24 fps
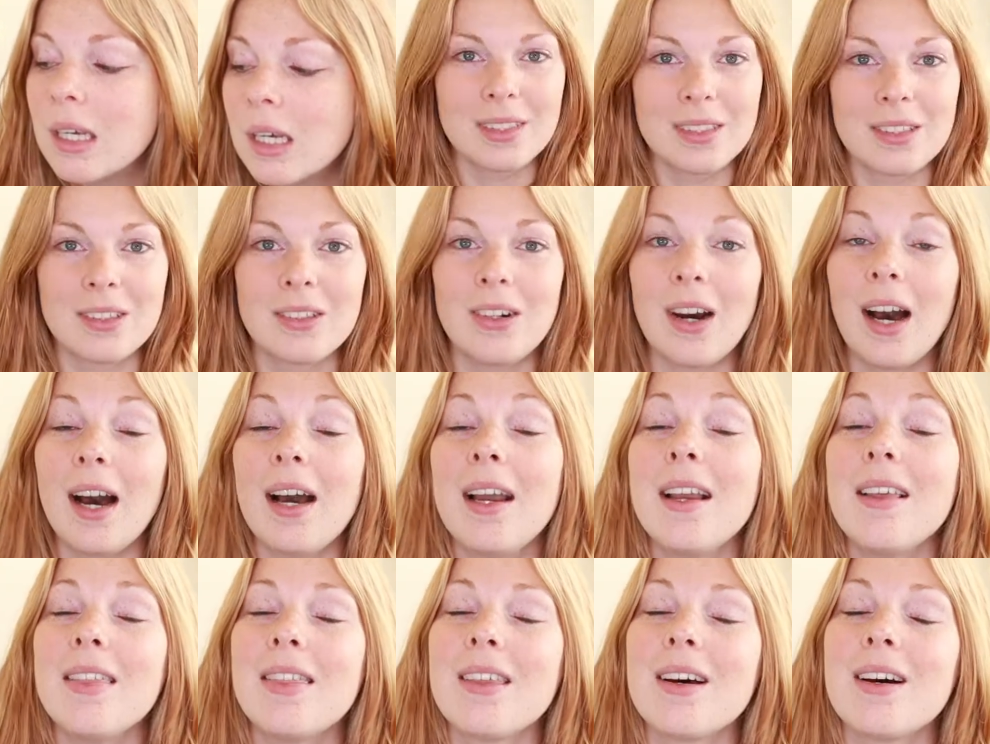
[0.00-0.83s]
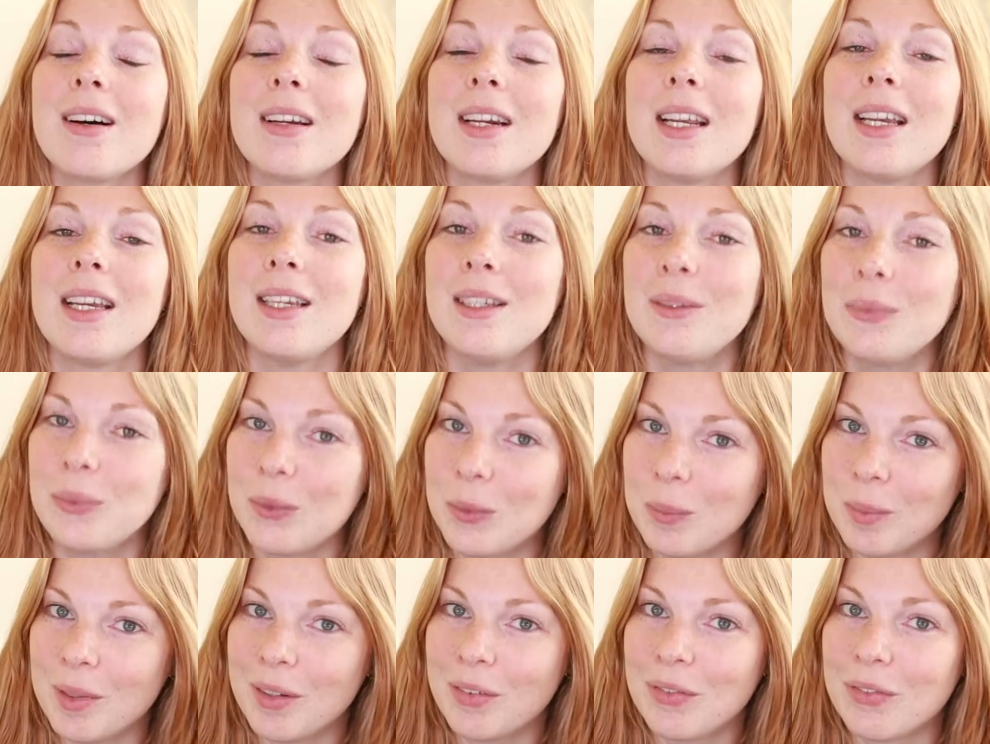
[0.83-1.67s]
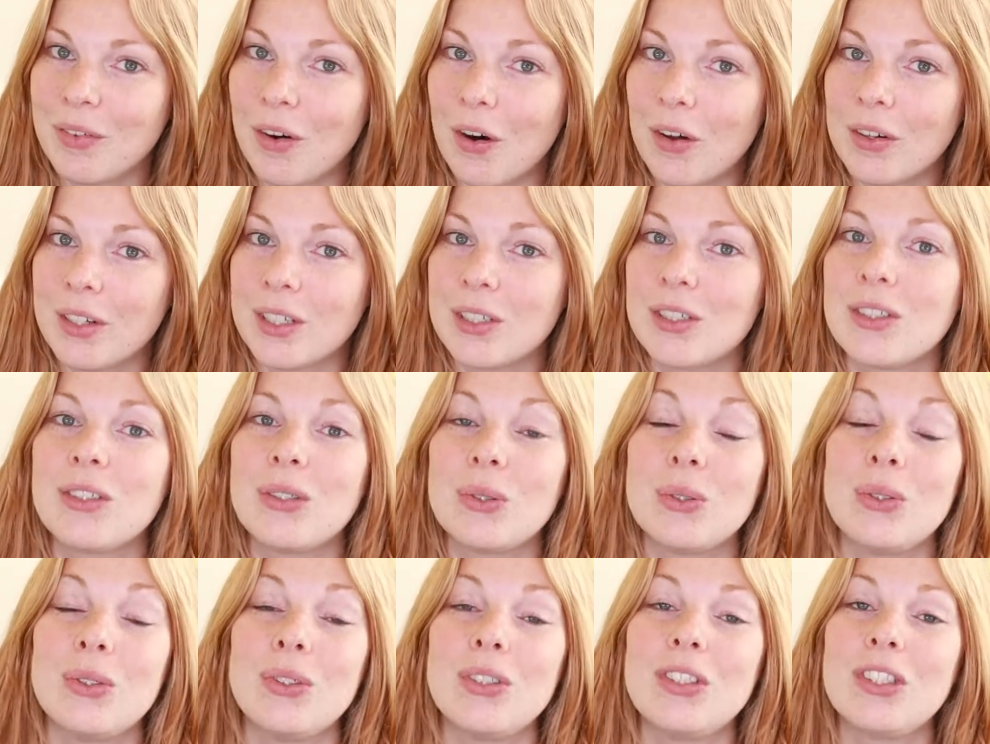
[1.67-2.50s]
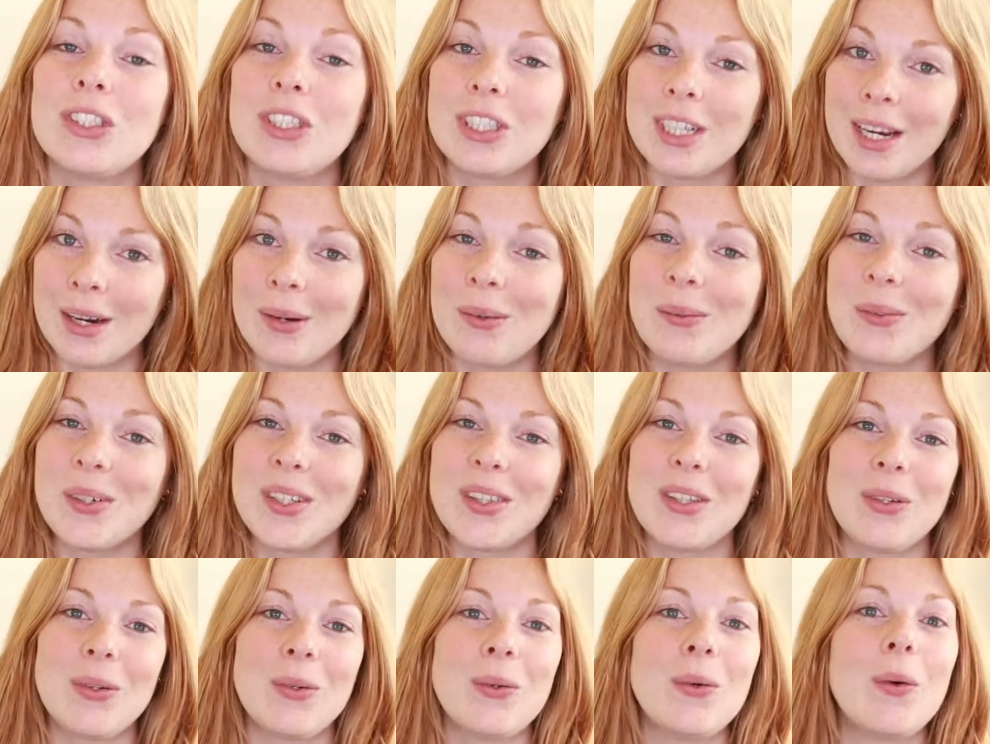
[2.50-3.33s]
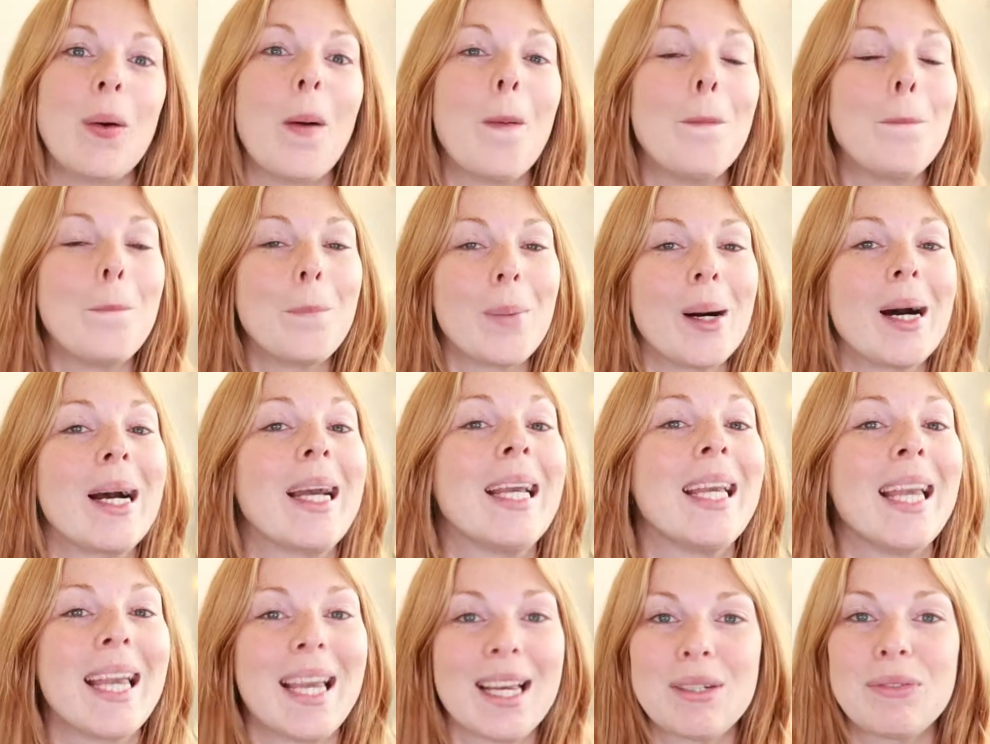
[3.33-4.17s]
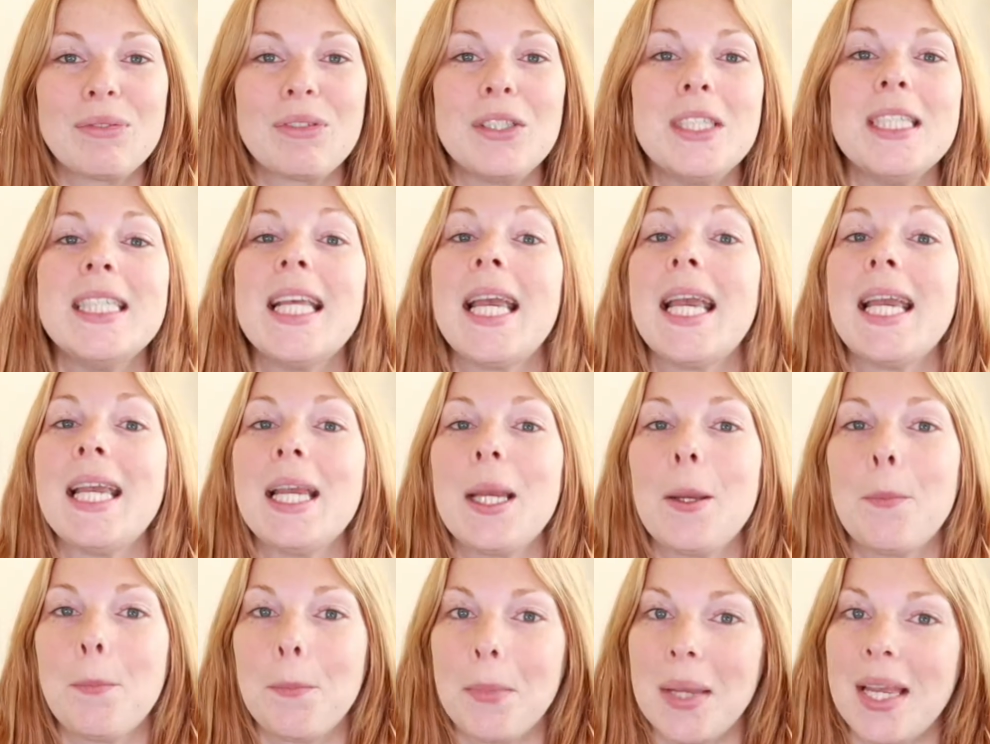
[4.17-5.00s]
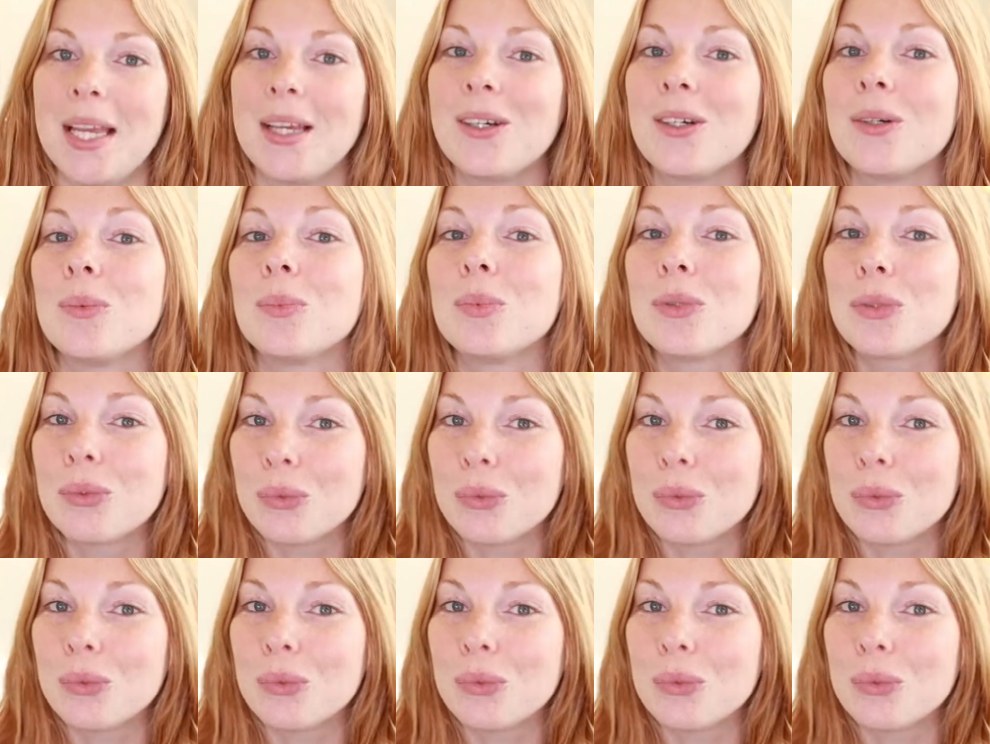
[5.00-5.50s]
So I thought it would be fun to share with you my everyday makeup